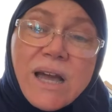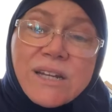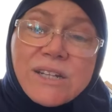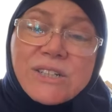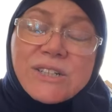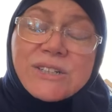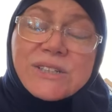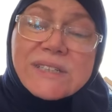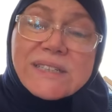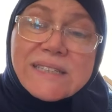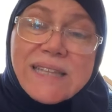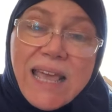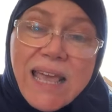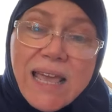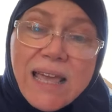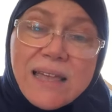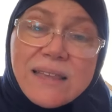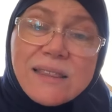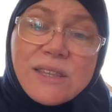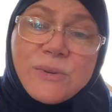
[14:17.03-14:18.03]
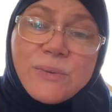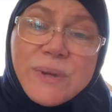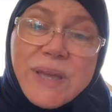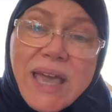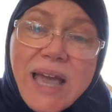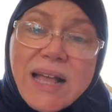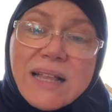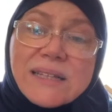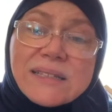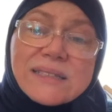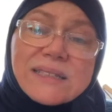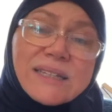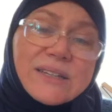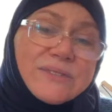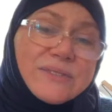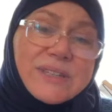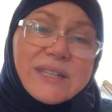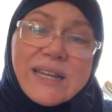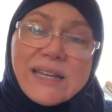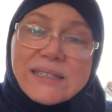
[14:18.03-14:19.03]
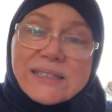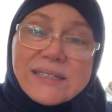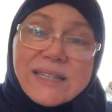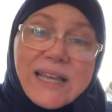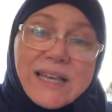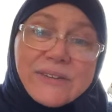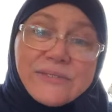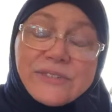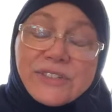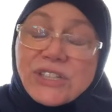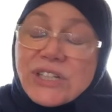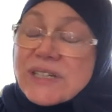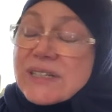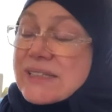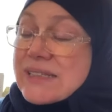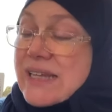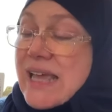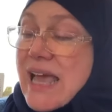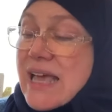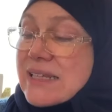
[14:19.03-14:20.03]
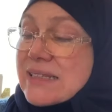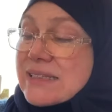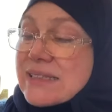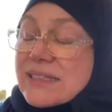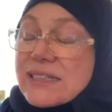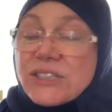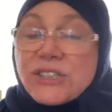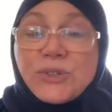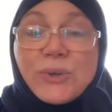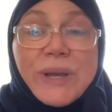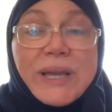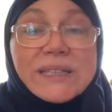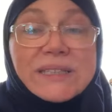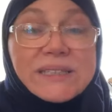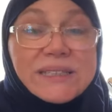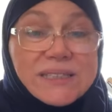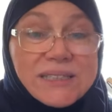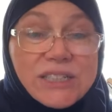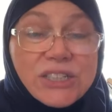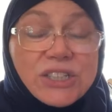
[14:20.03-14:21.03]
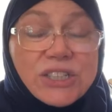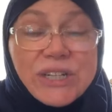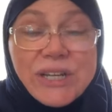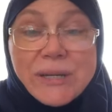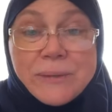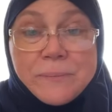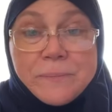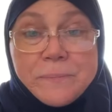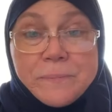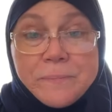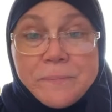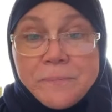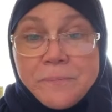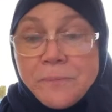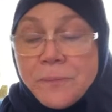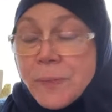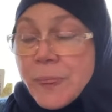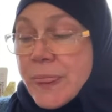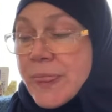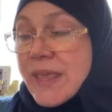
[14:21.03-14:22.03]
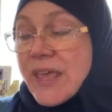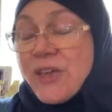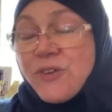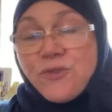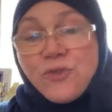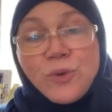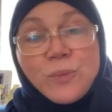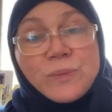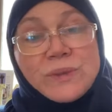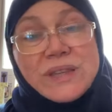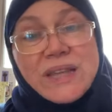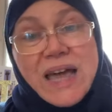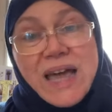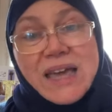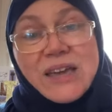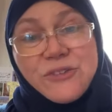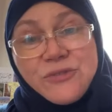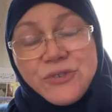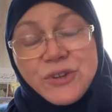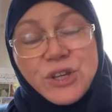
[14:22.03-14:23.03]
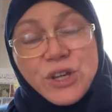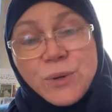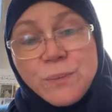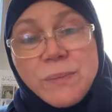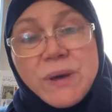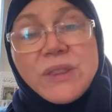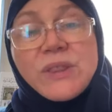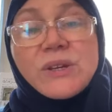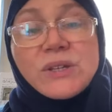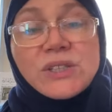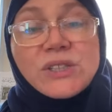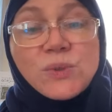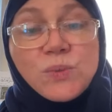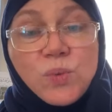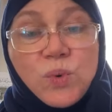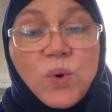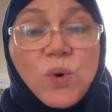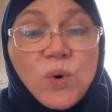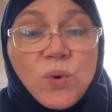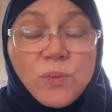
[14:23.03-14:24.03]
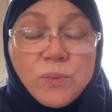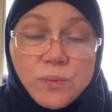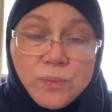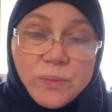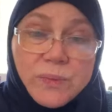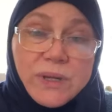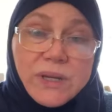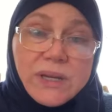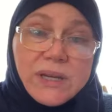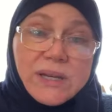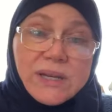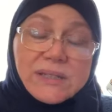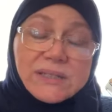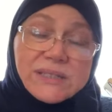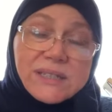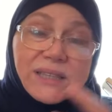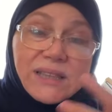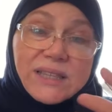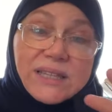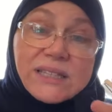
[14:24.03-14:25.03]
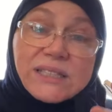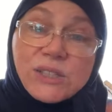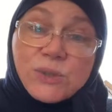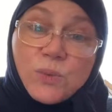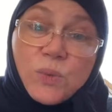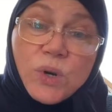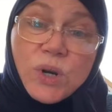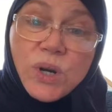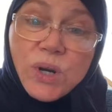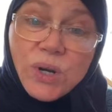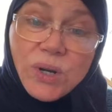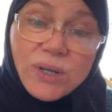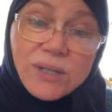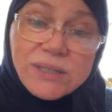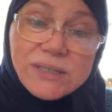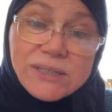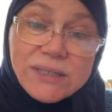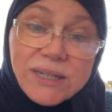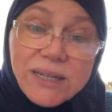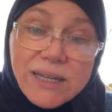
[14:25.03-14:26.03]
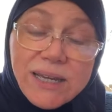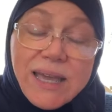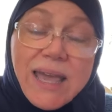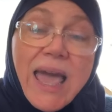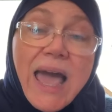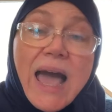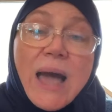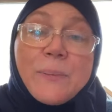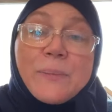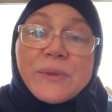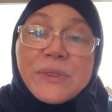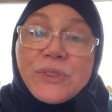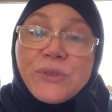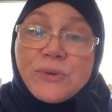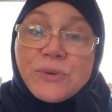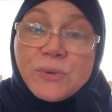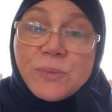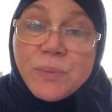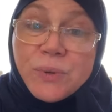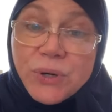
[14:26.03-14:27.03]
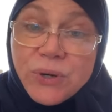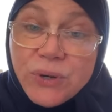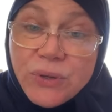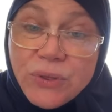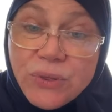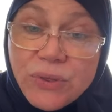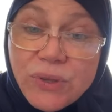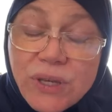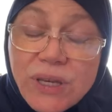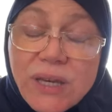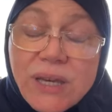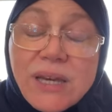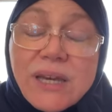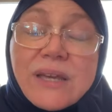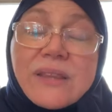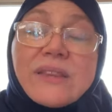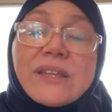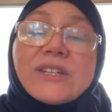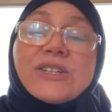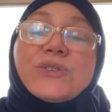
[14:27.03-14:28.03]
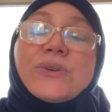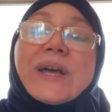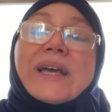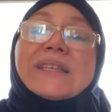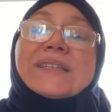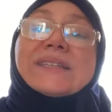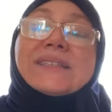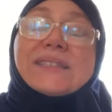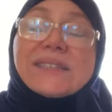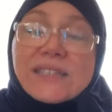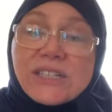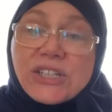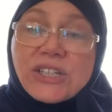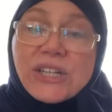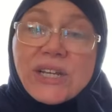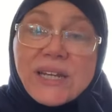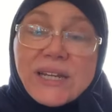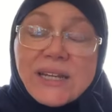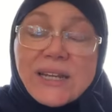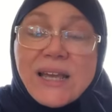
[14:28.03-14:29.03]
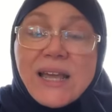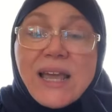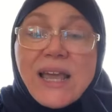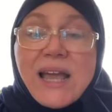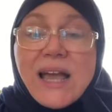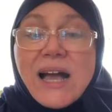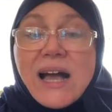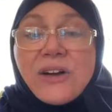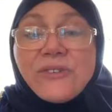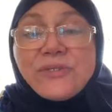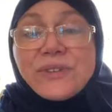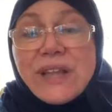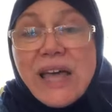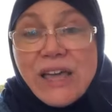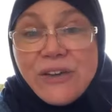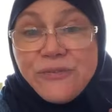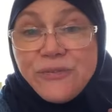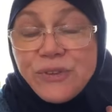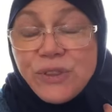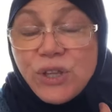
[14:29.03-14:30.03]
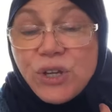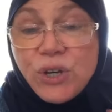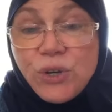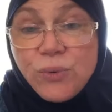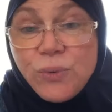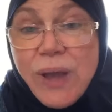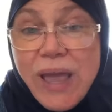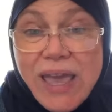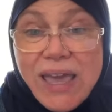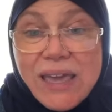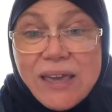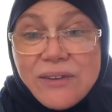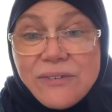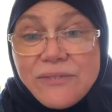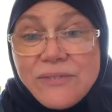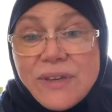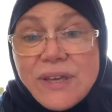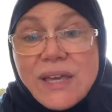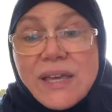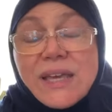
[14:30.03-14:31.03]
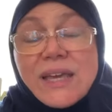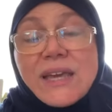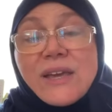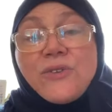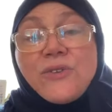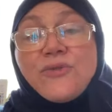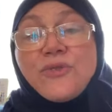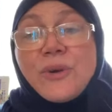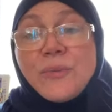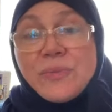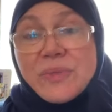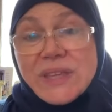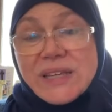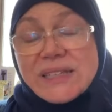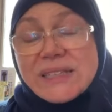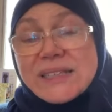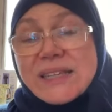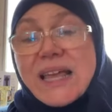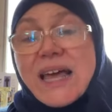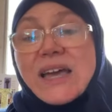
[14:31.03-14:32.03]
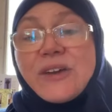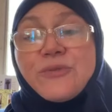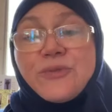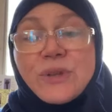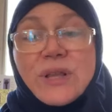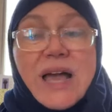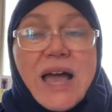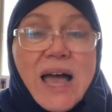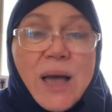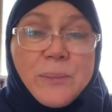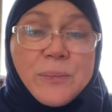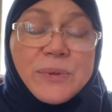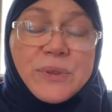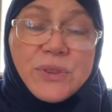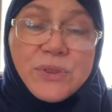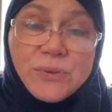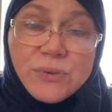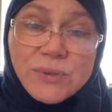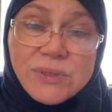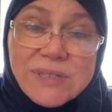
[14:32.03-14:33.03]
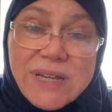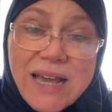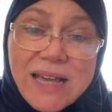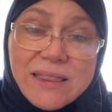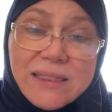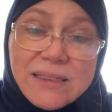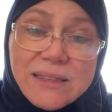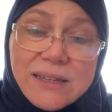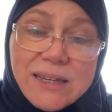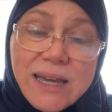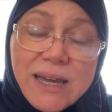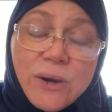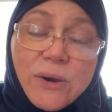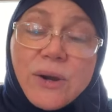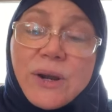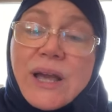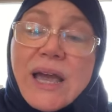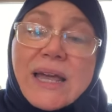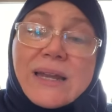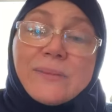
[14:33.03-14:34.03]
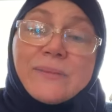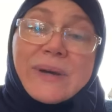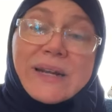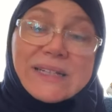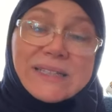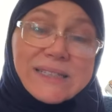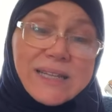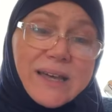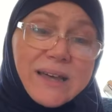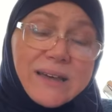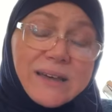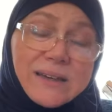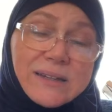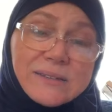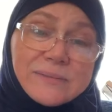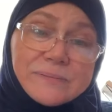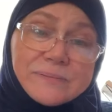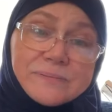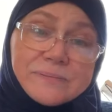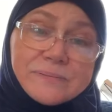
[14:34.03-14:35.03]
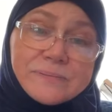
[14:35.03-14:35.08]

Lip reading: understand the reality of the next life, just as the transition from life in your mother's womb to this world happened through birth, the transition of life in the grave from this life will happen through death, or al-barzakh.